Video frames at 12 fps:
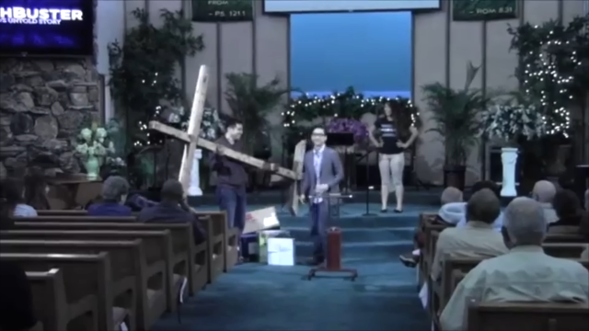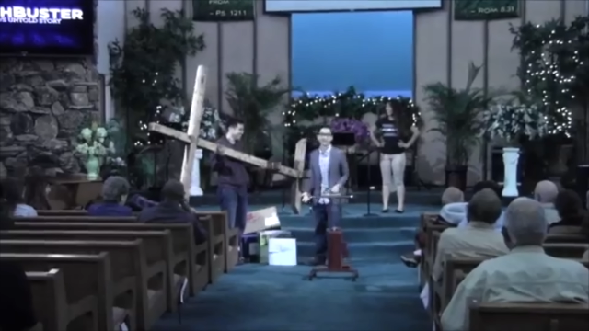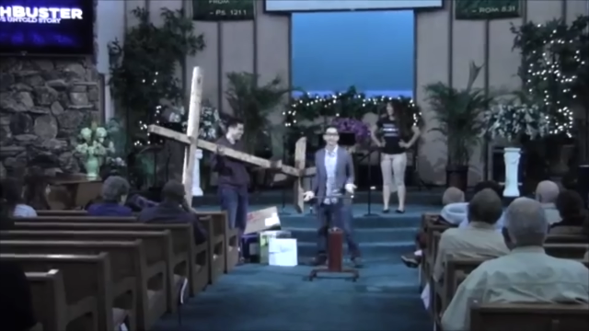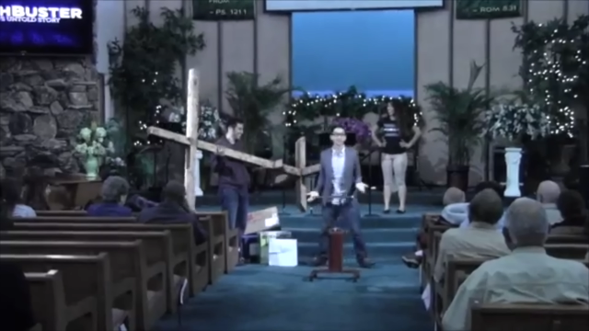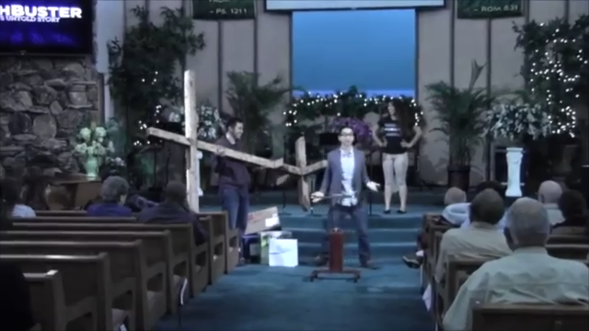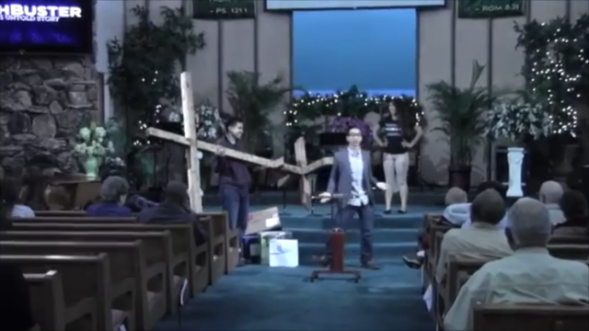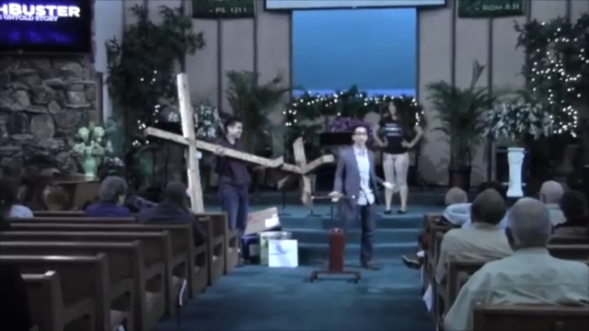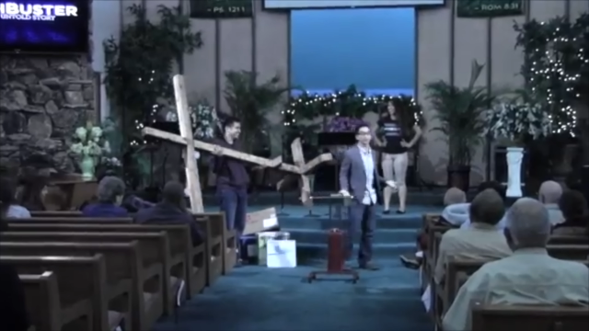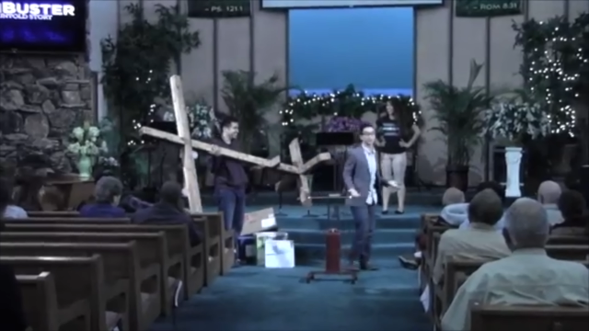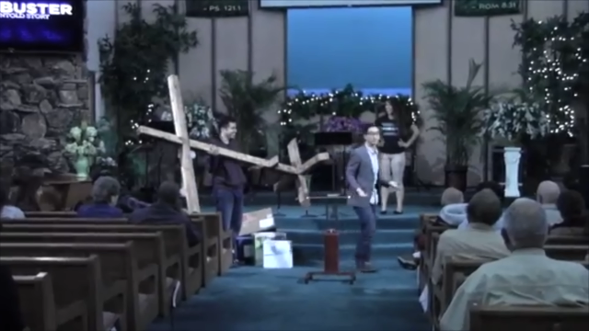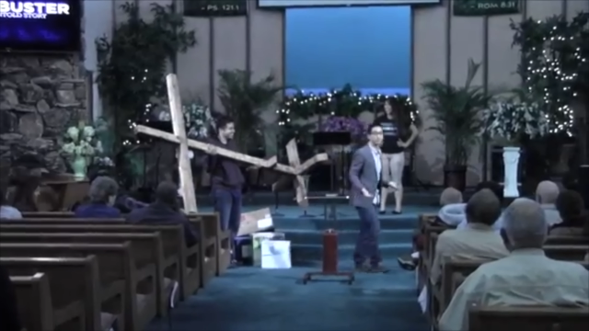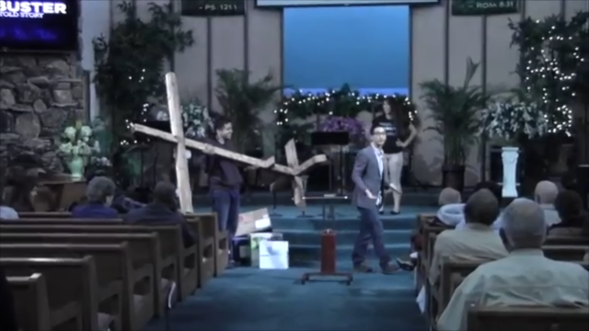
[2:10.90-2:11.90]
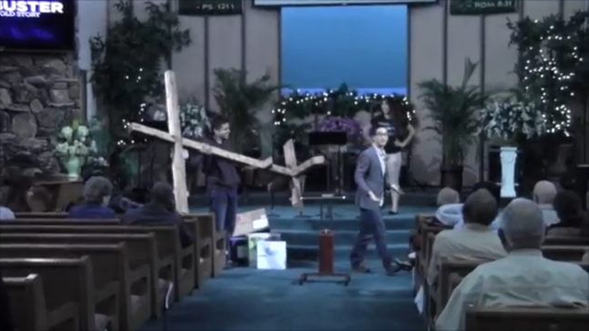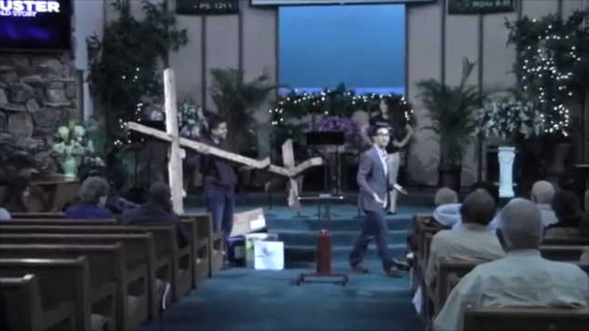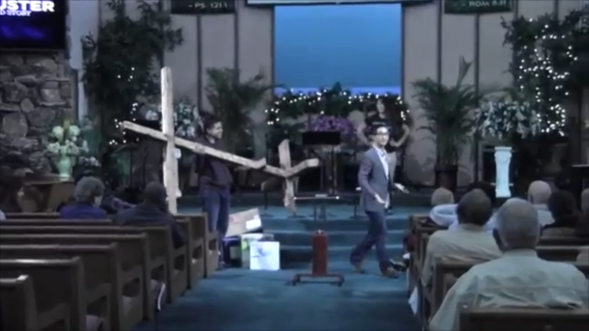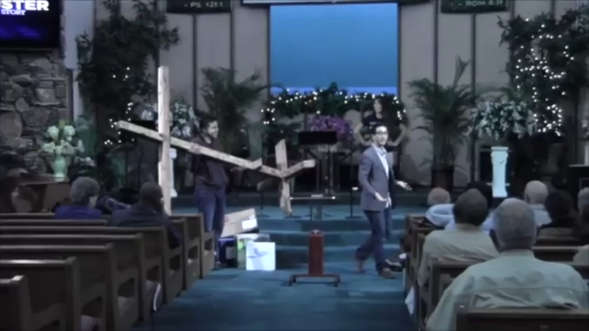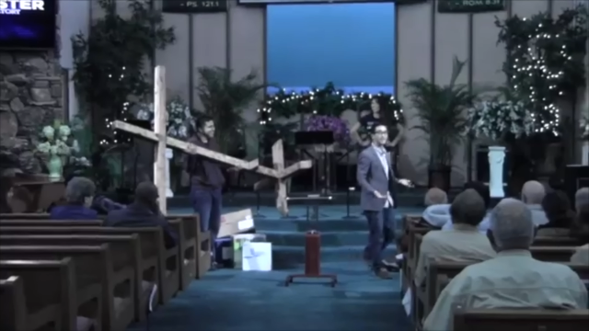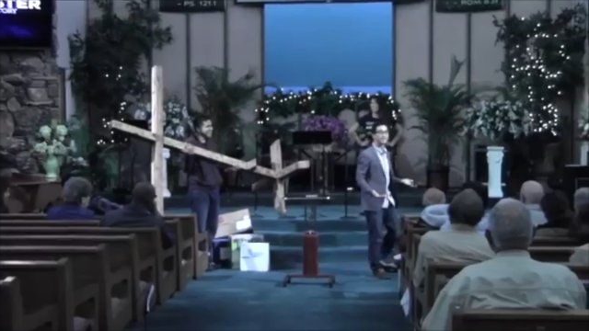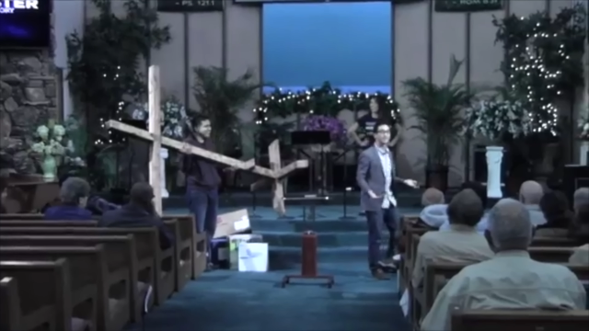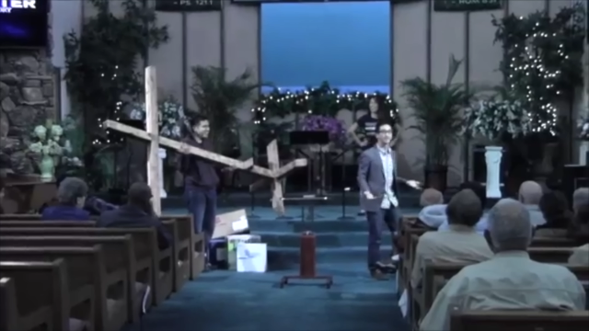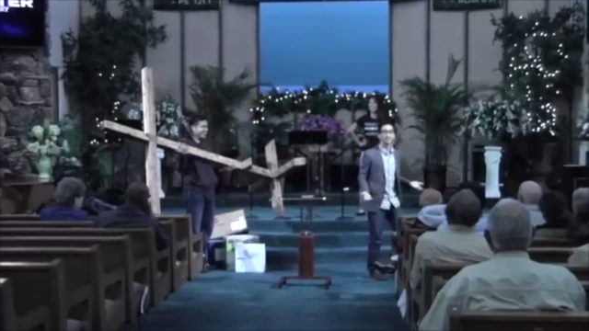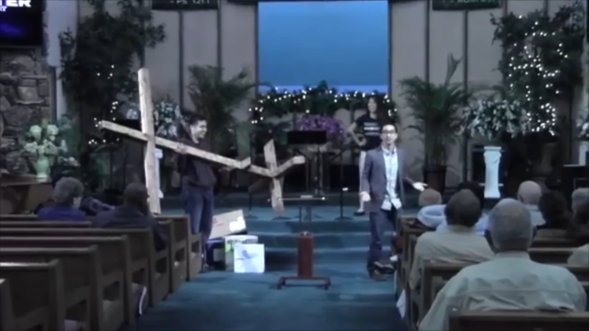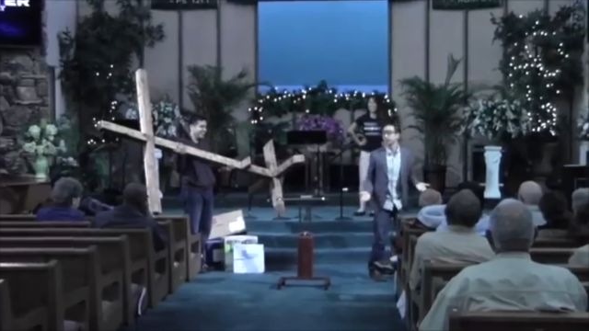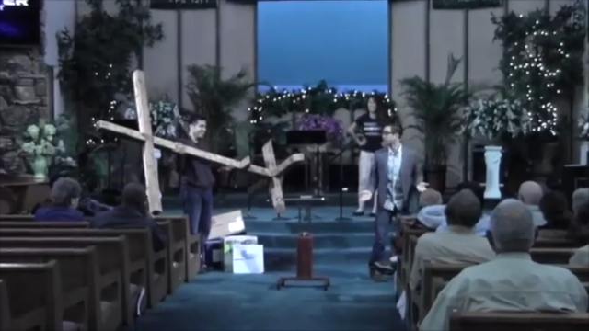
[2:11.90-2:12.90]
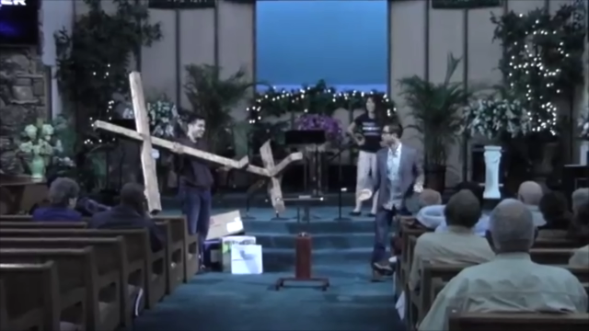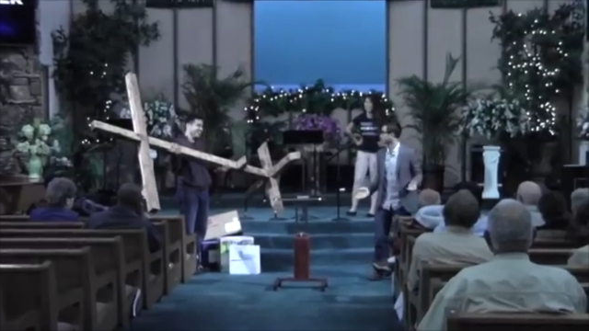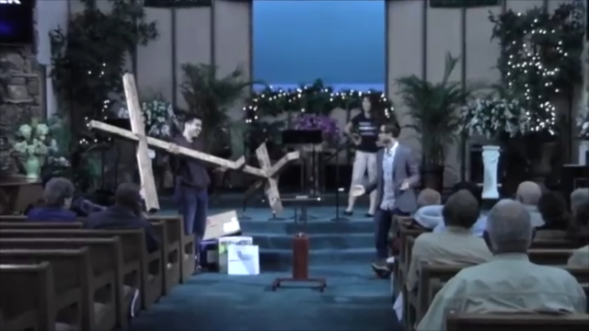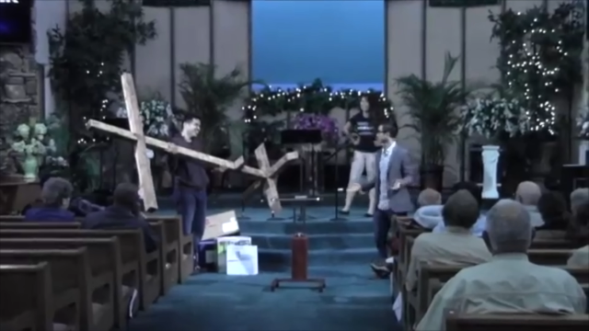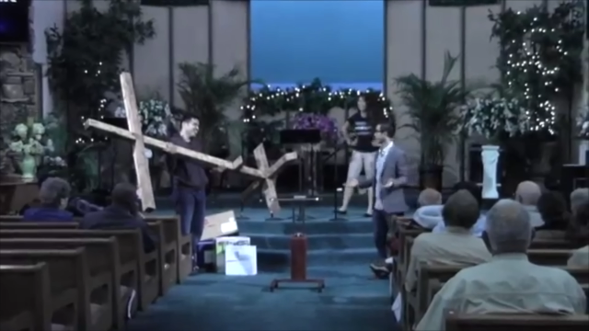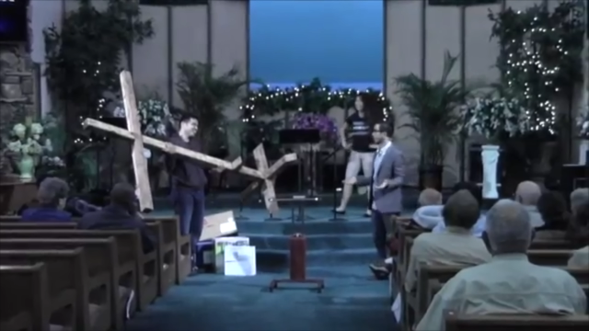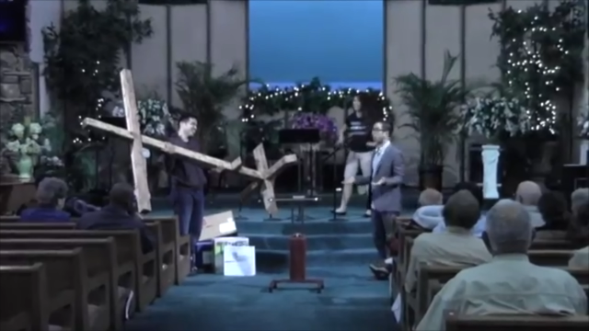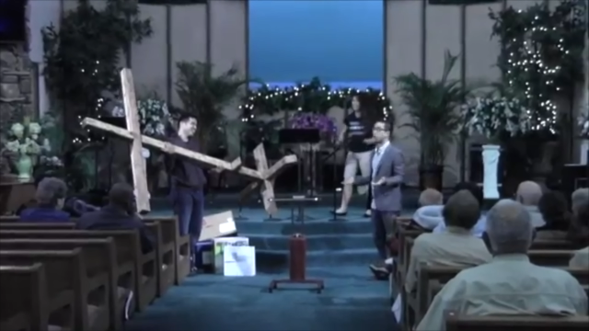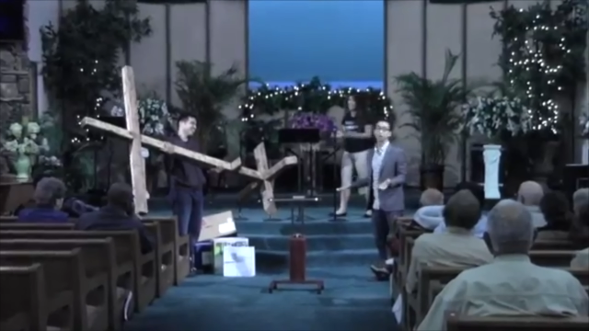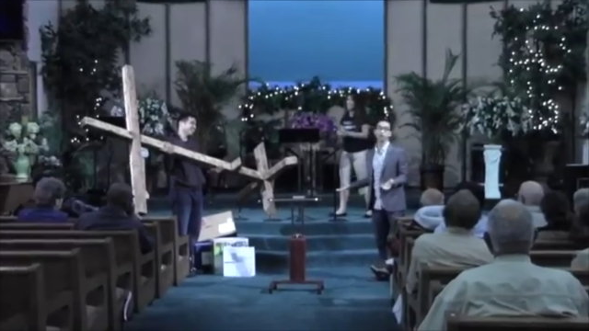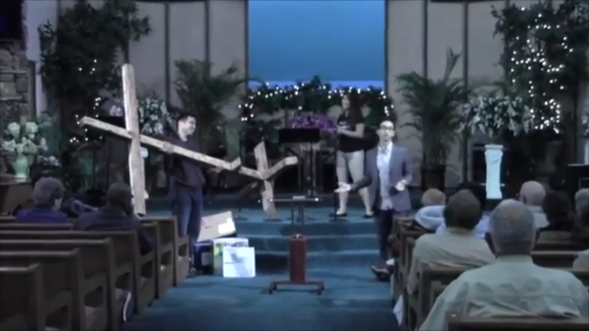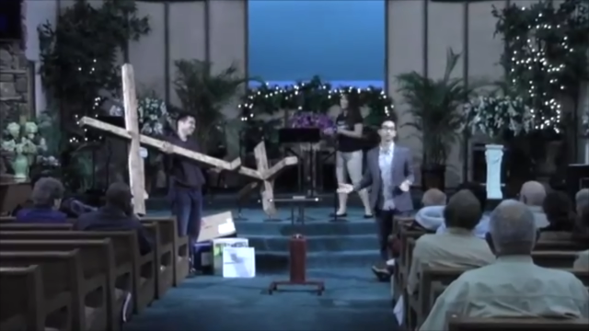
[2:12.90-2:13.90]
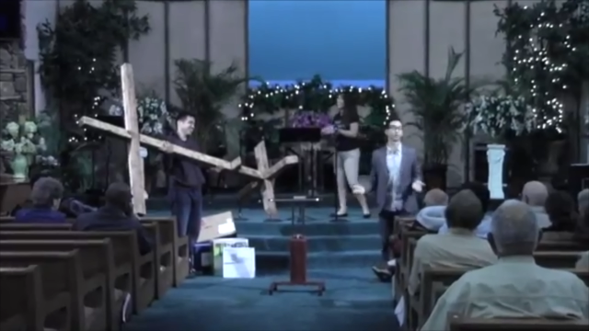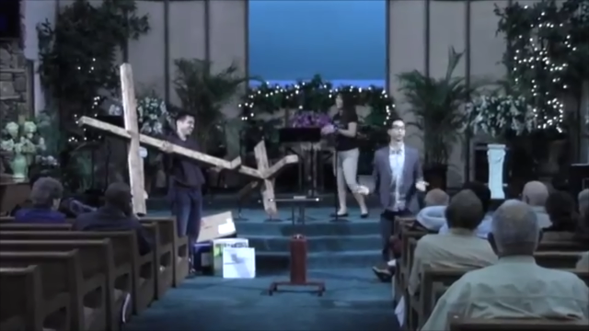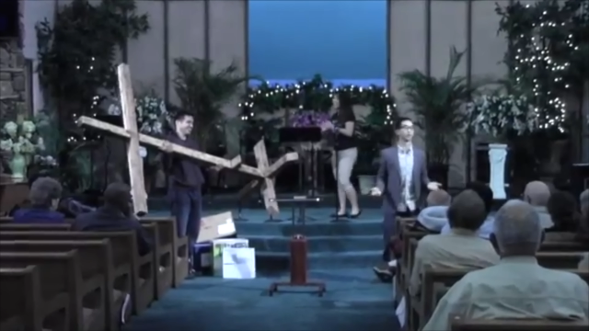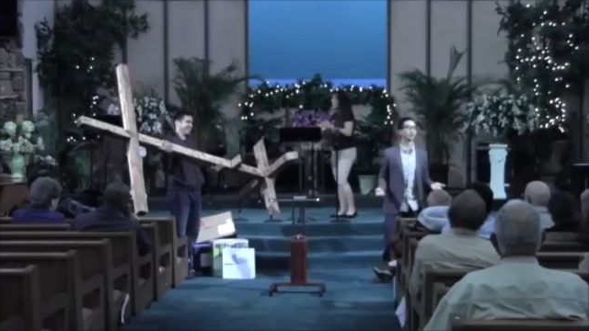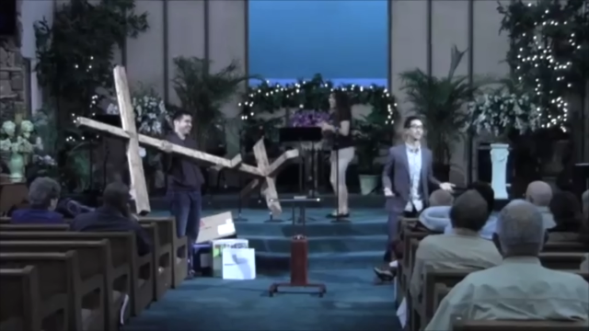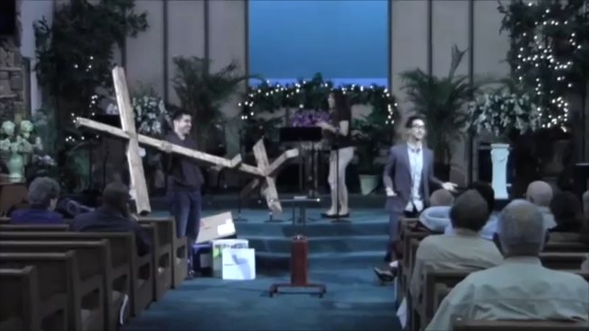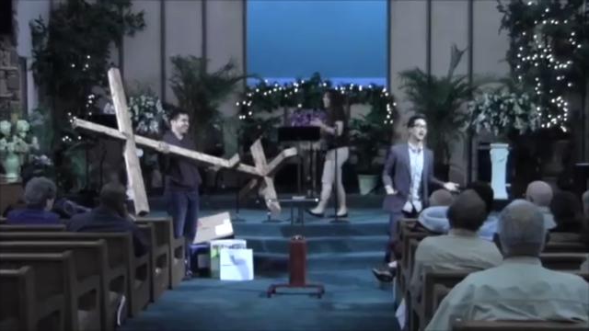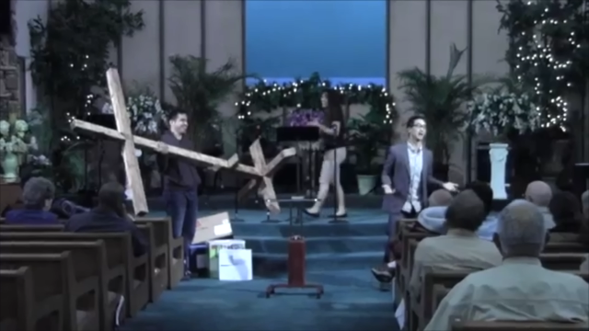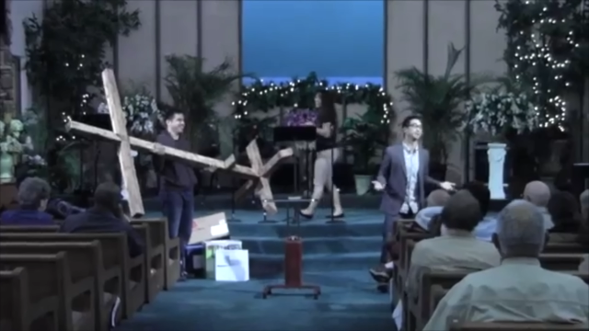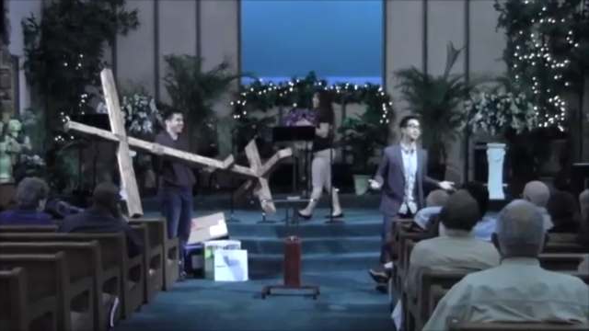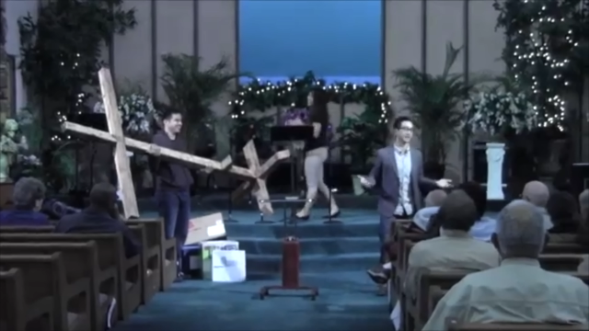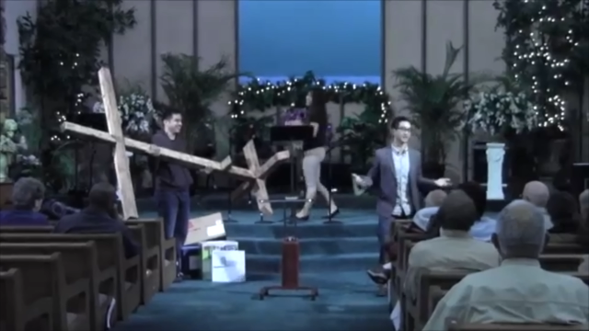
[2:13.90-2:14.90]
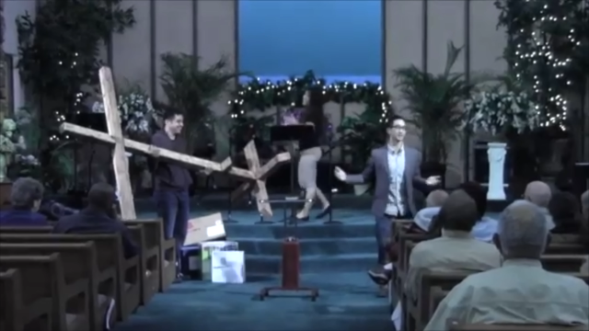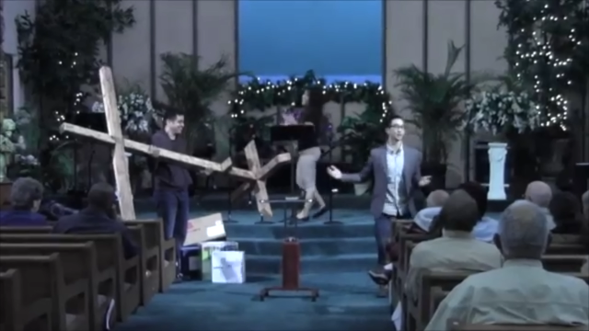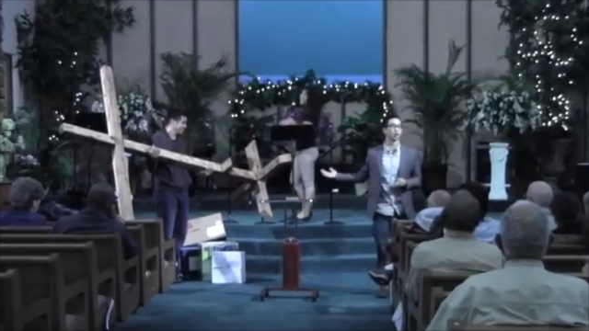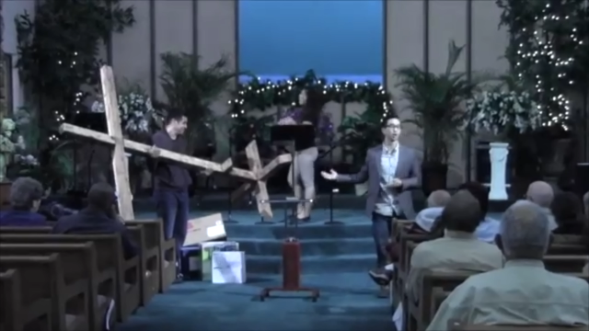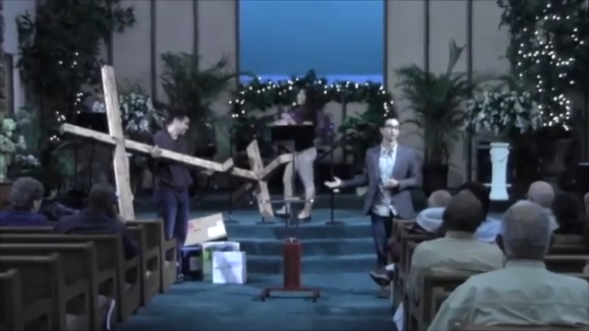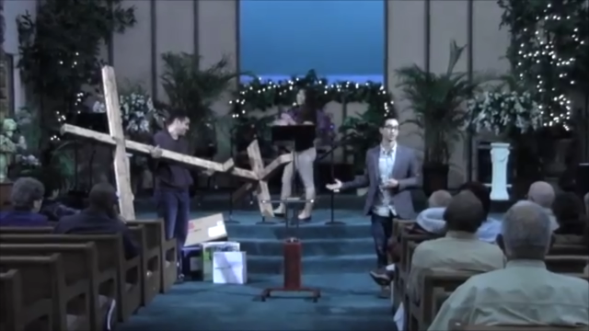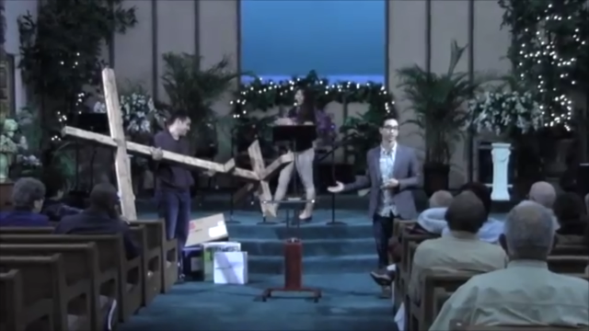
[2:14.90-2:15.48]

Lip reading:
(no speaker visible)